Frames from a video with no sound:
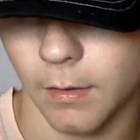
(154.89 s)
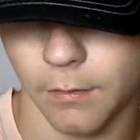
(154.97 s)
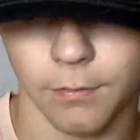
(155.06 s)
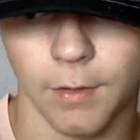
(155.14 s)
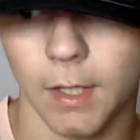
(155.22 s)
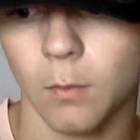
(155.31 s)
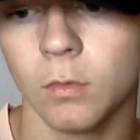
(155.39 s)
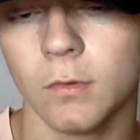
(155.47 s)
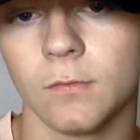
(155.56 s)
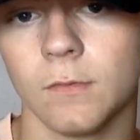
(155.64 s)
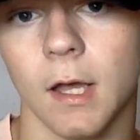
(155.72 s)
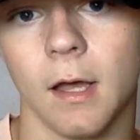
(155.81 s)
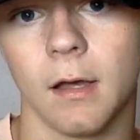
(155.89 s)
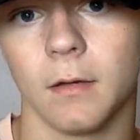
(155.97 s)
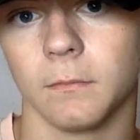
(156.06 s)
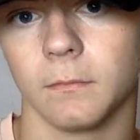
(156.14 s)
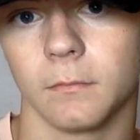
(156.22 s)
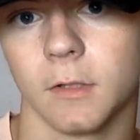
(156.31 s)
they would
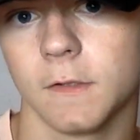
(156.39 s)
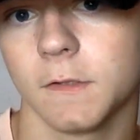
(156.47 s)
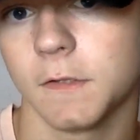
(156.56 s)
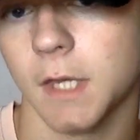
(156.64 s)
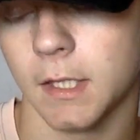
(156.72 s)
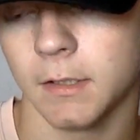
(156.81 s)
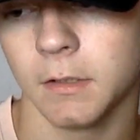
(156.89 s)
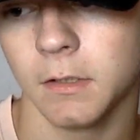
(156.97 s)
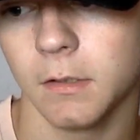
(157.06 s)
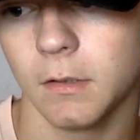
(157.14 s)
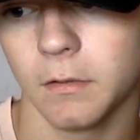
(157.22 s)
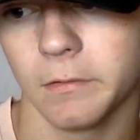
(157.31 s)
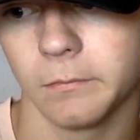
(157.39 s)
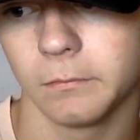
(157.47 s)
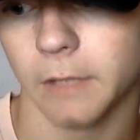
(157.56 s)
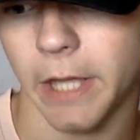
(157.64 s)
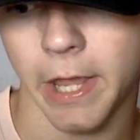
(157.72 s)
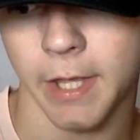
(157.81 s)
send
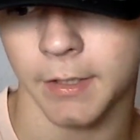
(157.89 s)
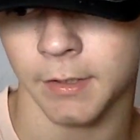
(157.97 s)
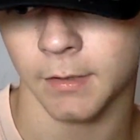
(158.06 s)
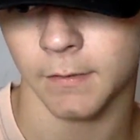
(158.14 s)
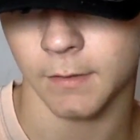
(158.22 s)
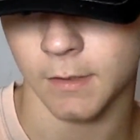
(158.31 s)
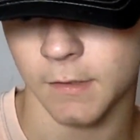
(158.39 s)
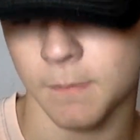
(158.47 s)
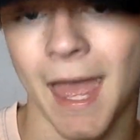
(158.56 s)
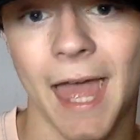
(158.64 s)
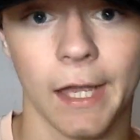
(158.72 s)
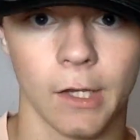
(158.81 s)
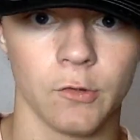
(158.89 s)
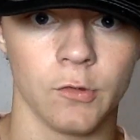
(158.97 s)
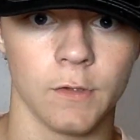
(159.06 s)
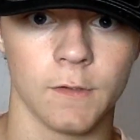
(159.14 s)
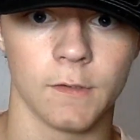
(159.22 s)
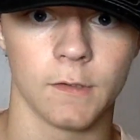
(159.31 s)
in these
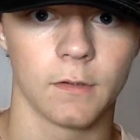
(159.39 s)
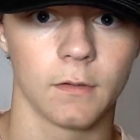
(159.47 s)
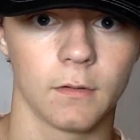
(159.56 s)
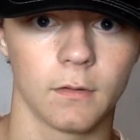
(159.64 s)
packages,